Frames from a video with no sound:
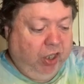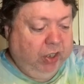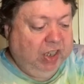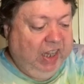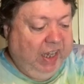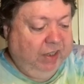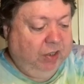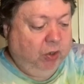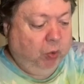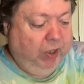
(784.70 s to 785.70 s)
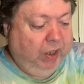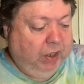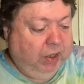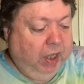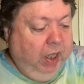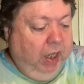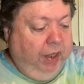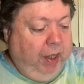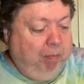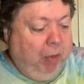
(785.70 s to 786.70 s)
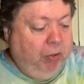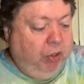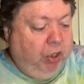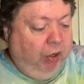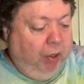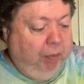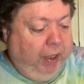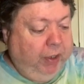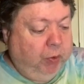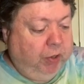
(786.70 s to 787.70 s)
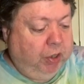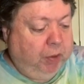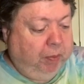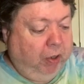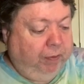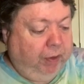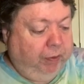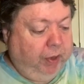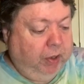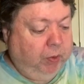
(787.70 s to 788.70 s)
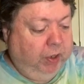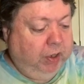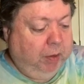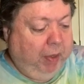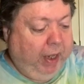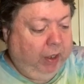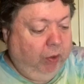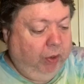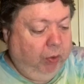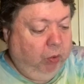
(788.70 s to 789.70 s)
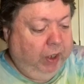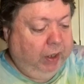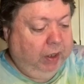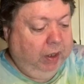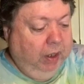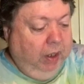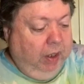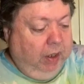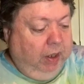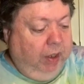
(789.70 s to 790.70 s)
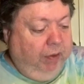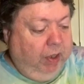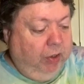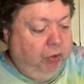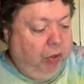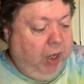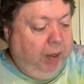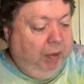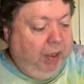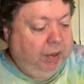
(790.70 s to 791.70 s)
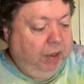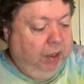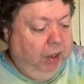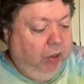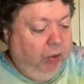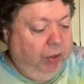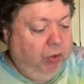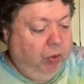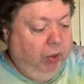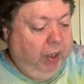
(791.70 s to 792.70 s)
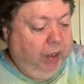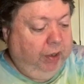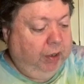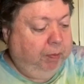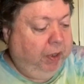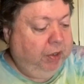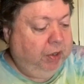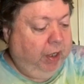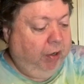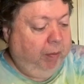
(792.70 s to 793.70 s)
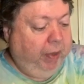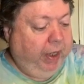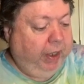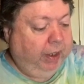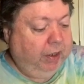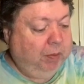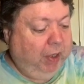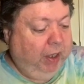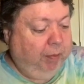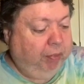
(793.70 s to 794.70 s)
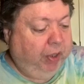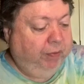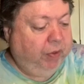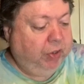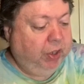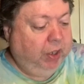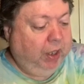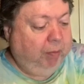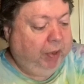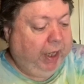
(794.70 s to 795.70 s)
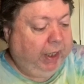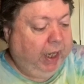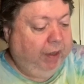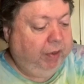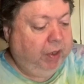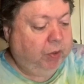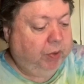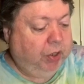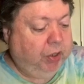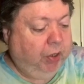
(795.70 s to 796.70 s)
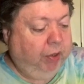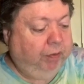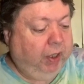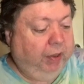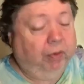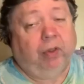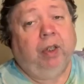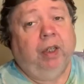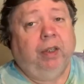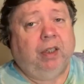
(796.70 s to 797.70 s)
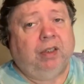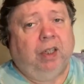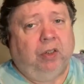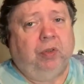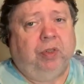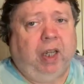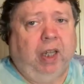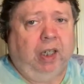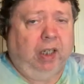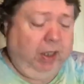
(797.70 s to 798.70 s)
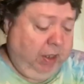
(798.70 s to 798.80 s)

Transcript: less sweetness than most cherry blends, which is perfect for this week's tobacco of the week. Give it a try because I think you'll enjoy it. This pleasant aromatic is made of bright Virginia and Black Cavendish with a cherry flavor that's not too tangy.